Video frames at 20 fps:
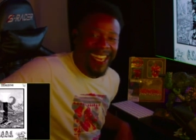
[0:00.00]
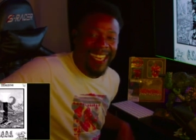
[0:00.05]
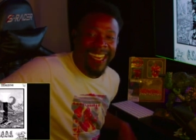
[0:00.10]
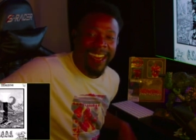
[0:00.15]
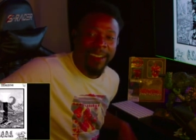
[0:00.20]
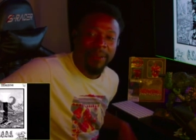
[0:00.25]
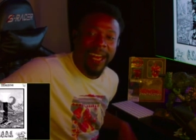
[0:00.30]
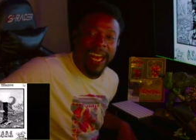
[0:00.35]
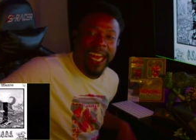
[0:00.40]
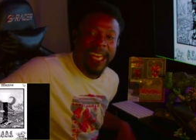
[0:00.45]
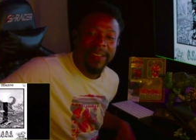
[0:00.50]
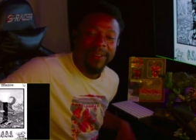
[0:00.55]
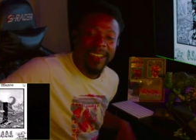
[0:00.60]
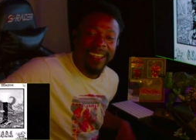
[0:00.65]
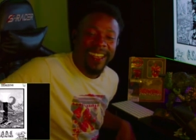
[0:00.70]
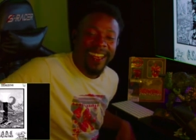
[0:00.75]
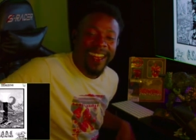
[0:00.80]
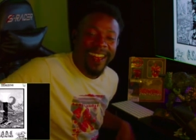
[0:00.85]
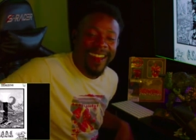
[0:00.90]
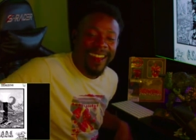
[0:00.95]
I, am glad he
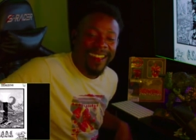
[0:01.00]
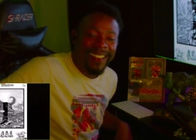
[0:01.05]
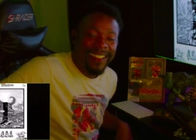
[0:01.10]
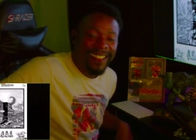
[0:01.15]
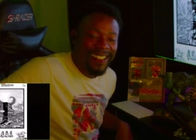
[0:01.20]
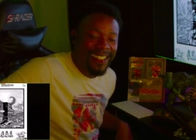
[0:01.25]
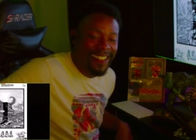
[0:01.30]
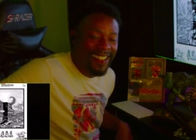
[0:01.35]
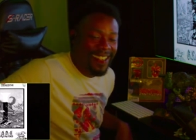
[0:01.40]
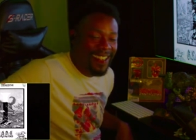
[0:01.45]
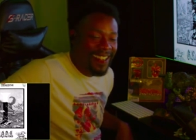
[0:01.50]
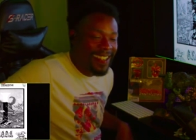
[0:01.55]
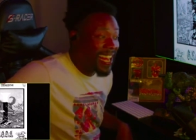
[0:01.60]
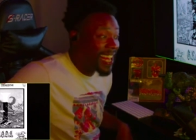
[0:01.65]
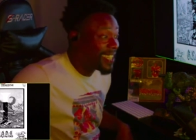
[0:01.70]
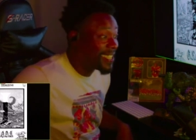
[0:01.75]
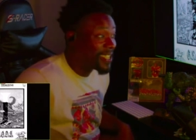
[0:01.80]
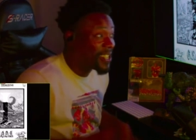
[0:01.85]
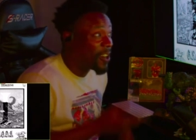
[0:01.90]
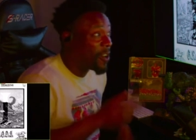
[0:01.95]
went last.
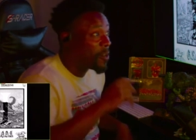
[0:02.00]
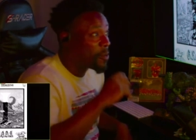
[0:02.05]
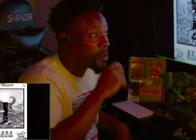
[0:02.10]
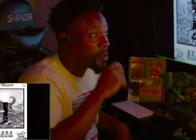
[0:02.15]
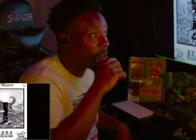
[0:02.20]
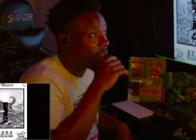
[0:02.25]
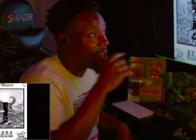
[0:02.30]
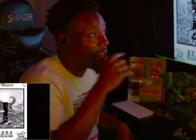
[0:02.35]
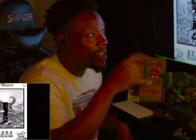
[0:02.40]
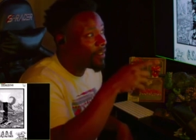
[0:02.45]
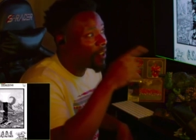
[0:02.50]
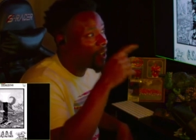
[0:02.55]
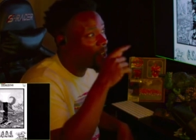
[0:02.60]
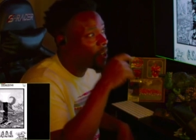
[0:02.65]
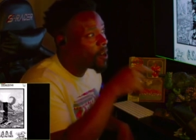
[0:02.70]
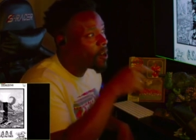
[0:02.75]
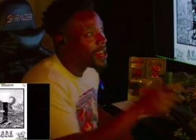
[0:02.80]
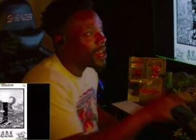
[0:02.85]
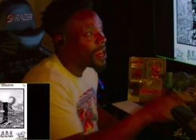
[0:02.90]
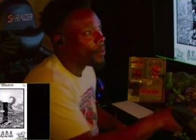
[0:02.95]
That's dope, though. I never
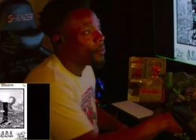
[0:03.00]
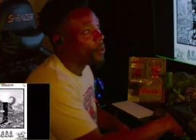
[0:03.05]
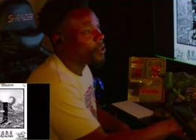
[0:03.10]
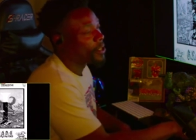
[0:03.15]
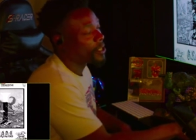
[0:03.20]
heard that one.